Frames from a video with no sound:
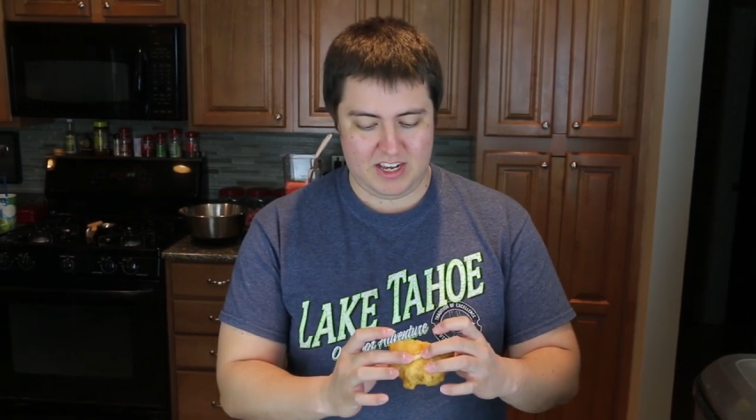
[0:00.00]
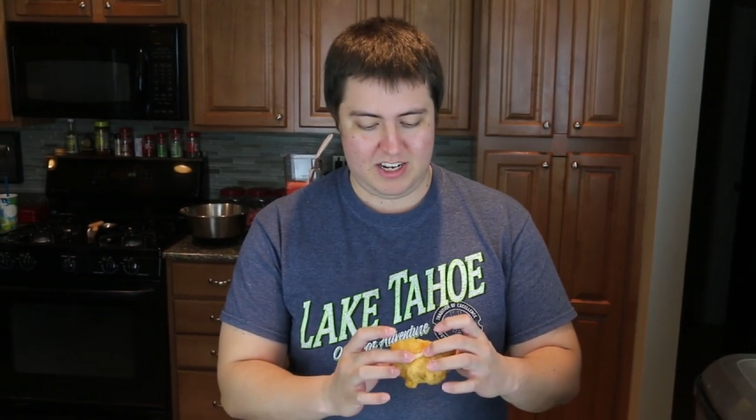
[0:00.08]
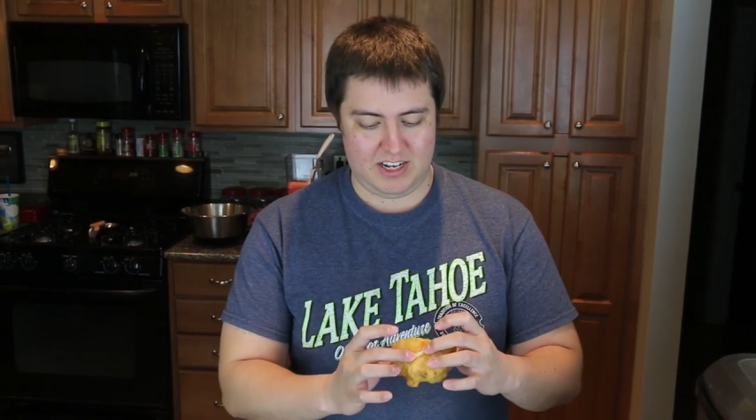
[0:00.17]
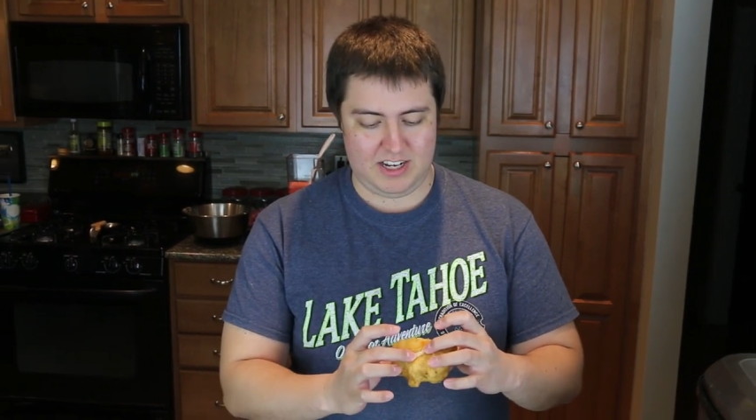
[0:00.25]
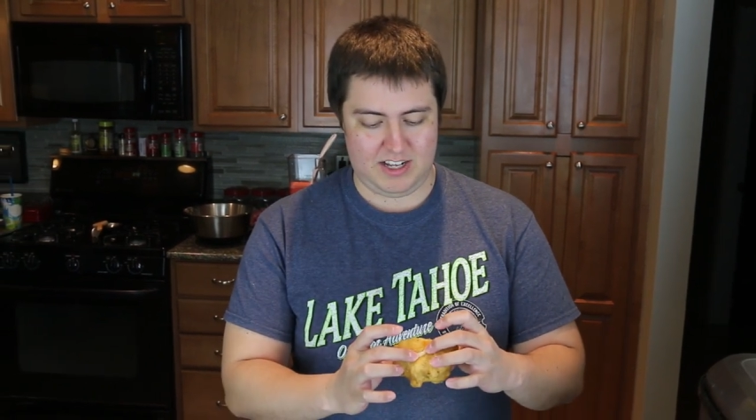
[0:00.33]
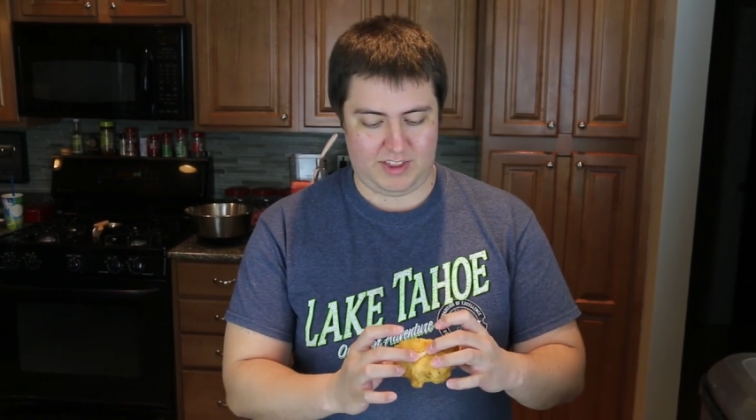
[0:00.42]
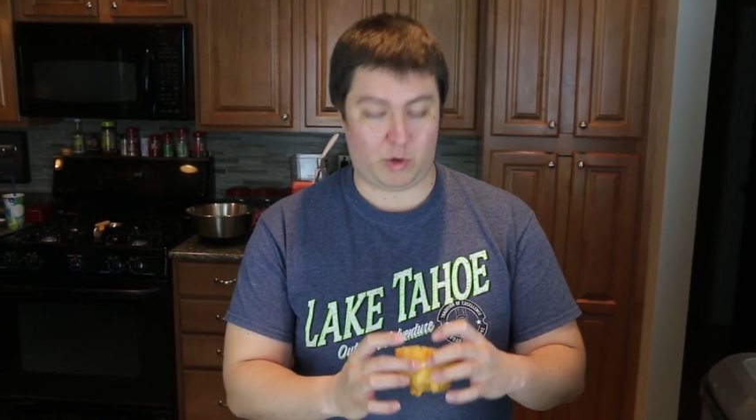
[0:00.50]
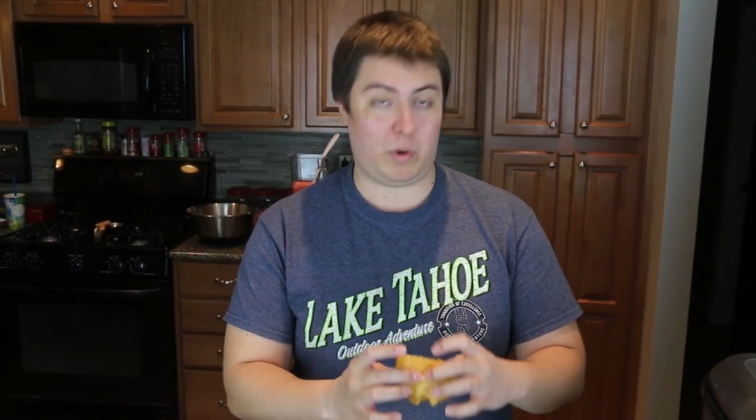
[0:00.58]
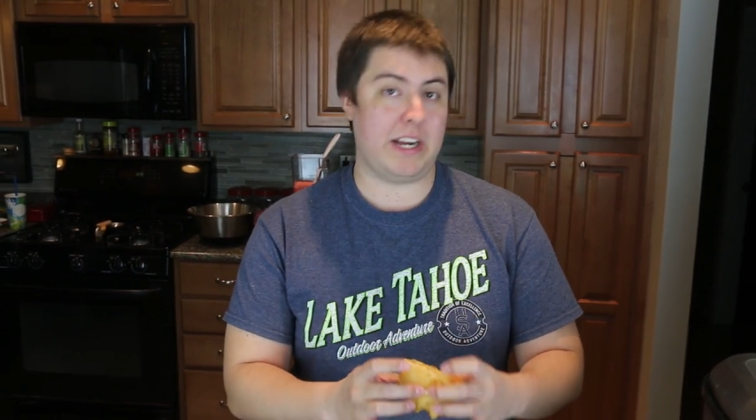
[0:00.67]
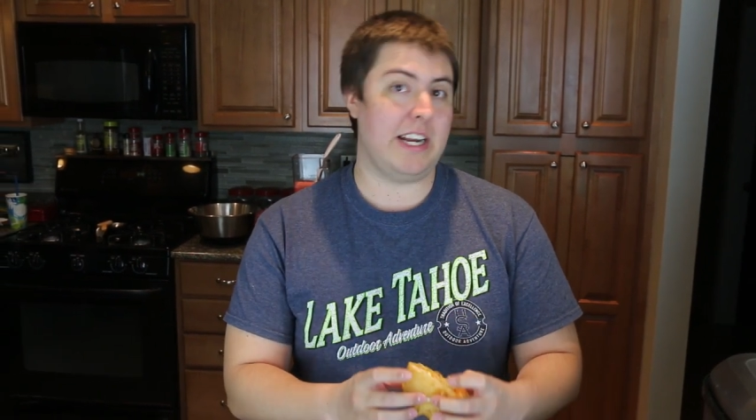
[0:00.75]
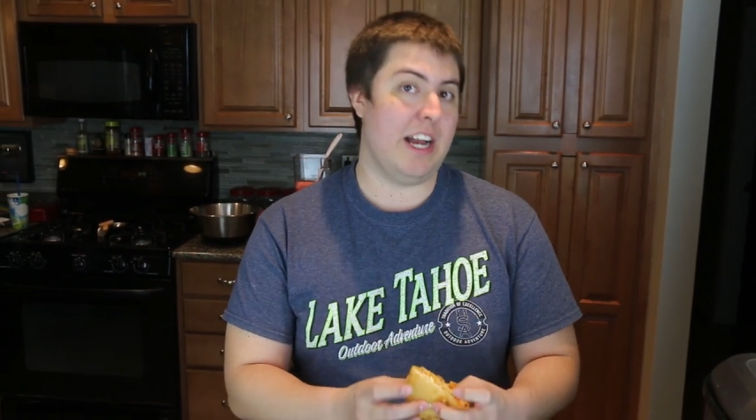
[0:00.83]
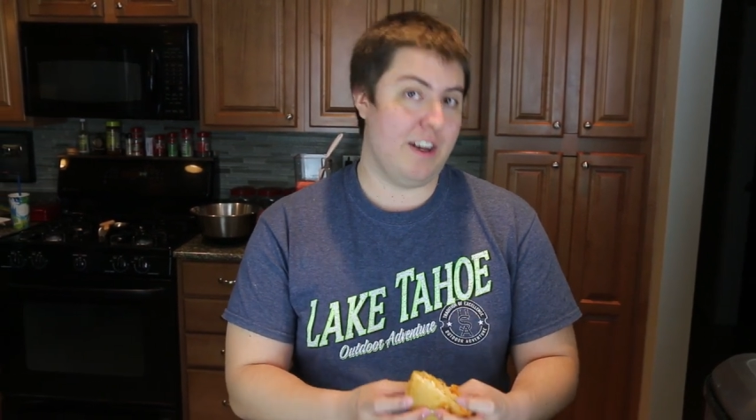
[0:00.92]
Uh, the
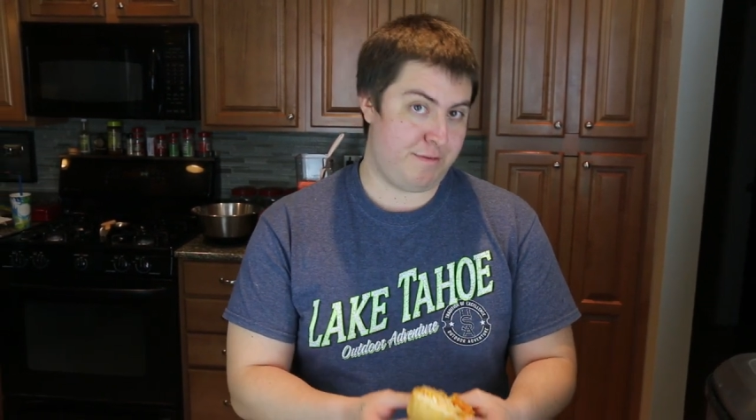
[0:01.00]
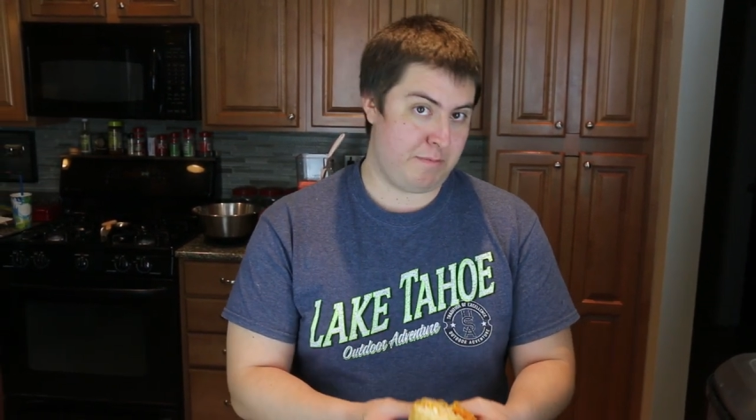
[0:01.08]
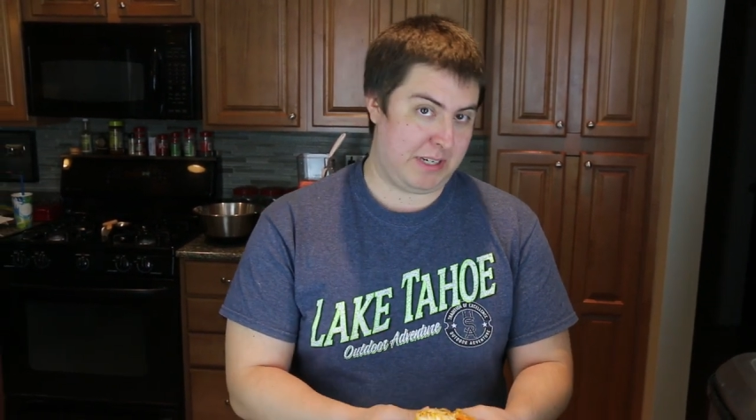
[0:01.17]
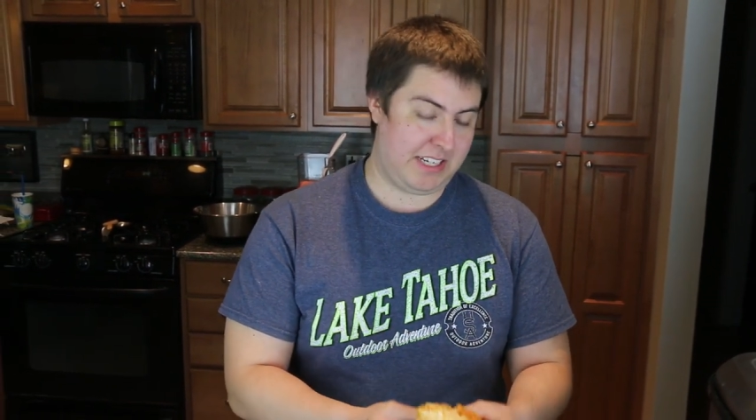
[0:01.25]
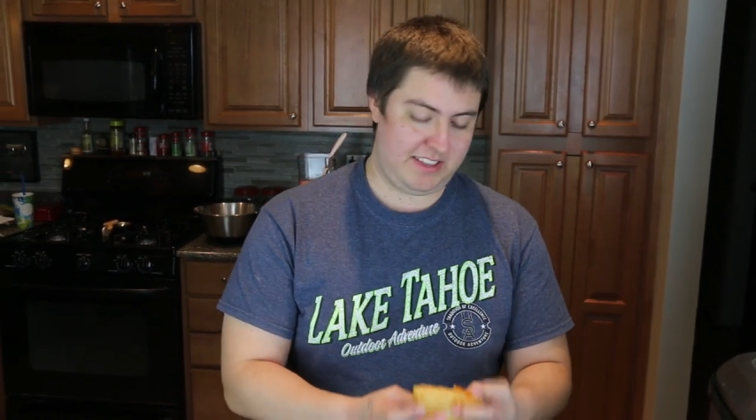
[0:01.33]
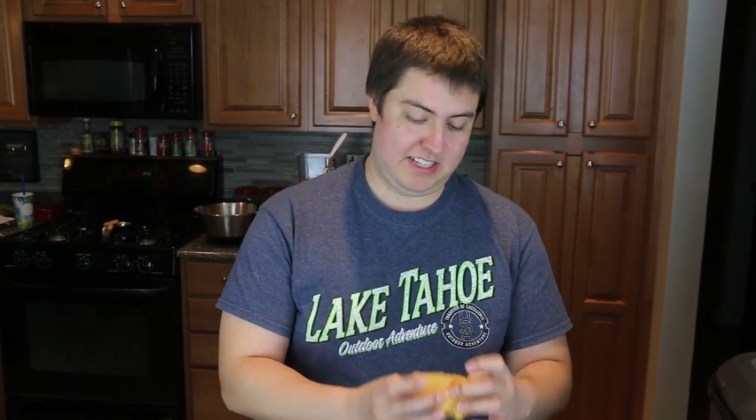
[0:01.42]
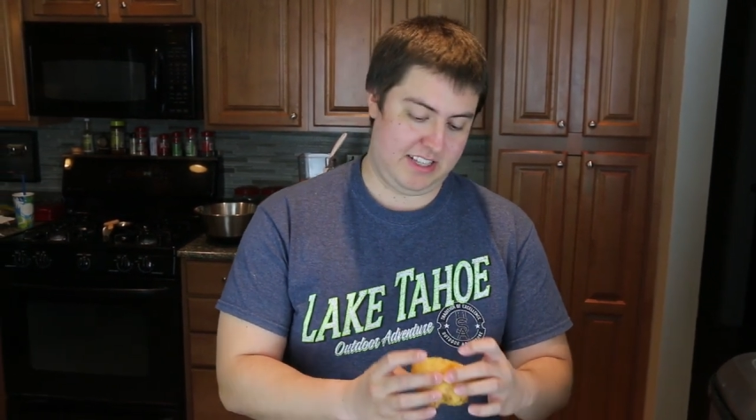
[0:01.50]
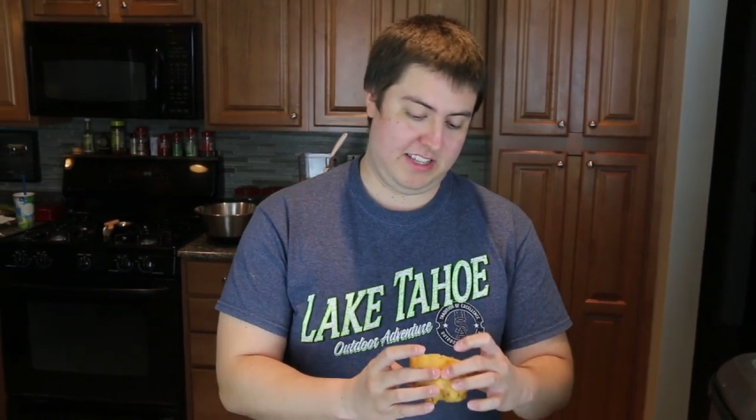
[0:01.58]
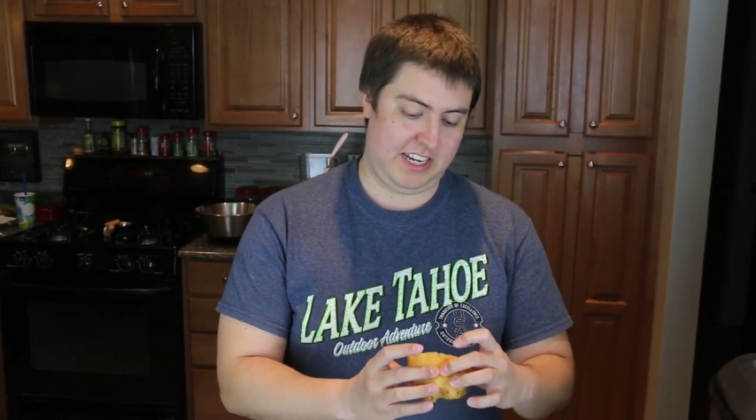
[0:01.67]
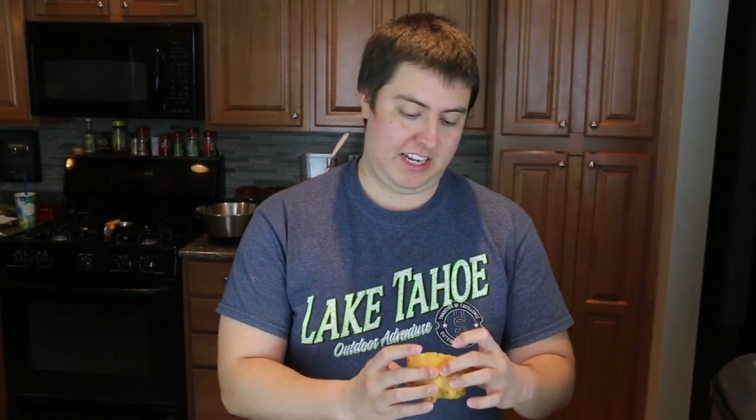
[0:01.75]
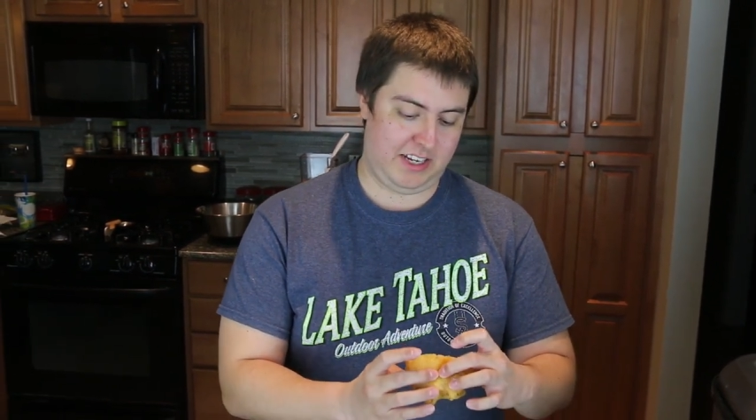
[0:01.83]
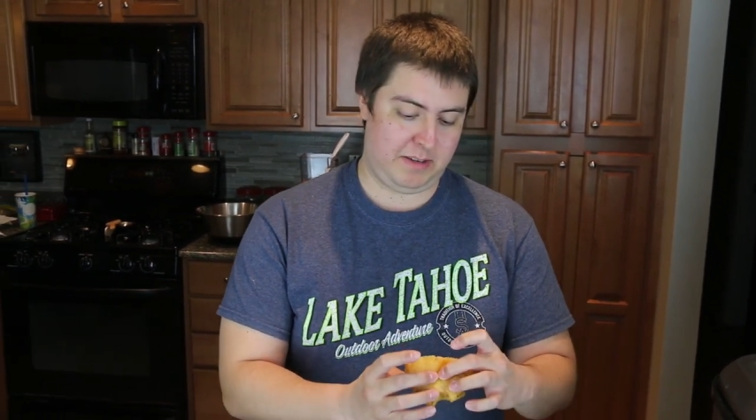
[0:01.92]
grade F meat that
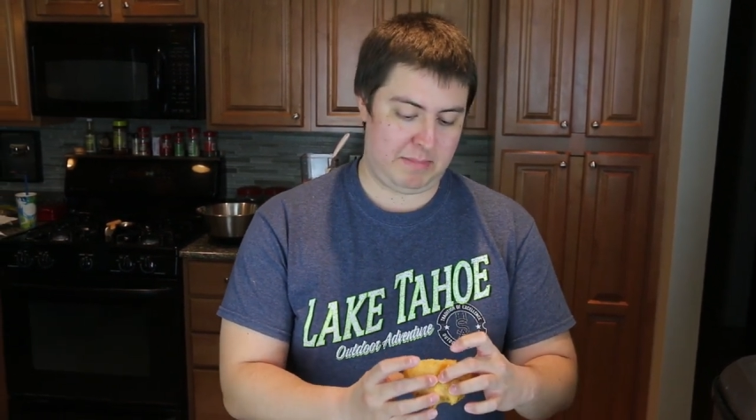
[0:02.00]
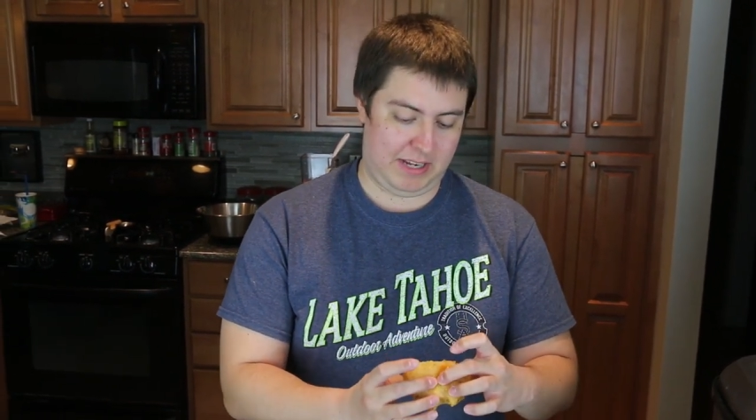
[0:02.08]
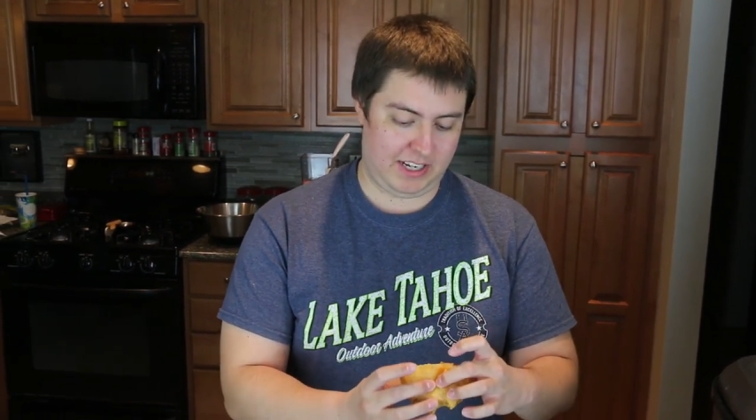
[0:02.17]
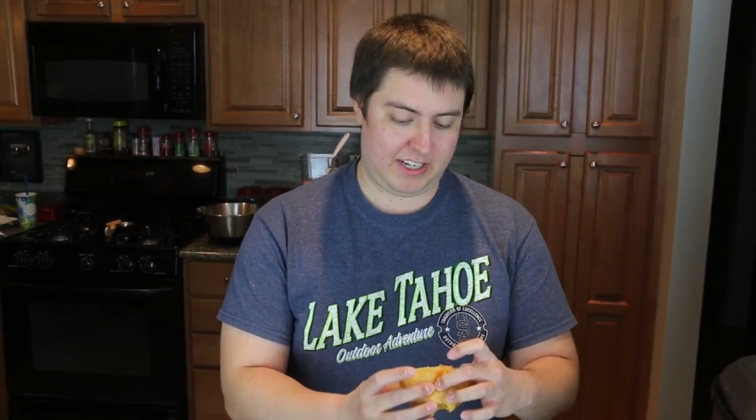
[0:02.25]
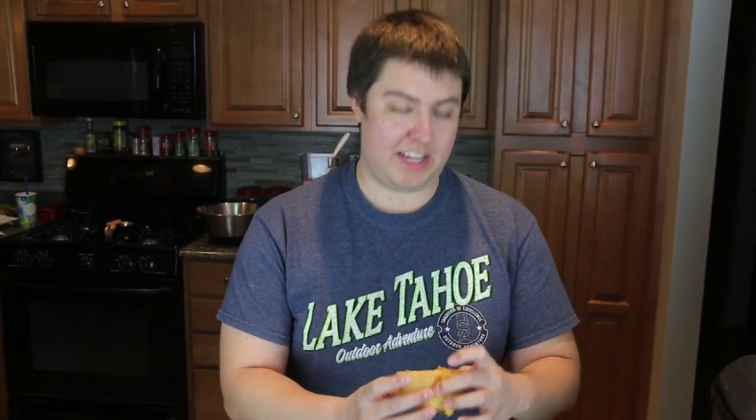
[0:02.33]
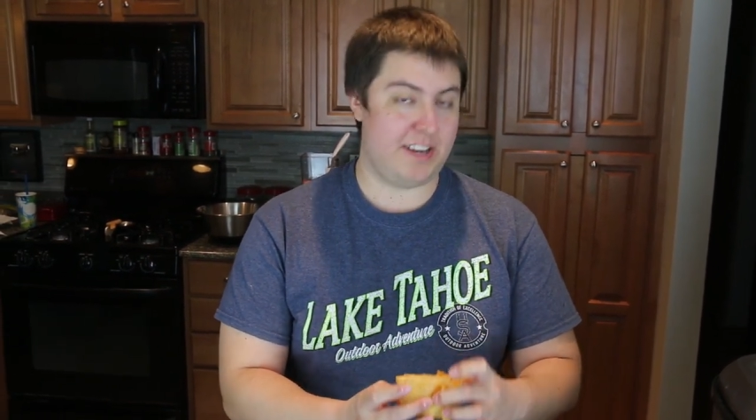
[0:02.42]
they make.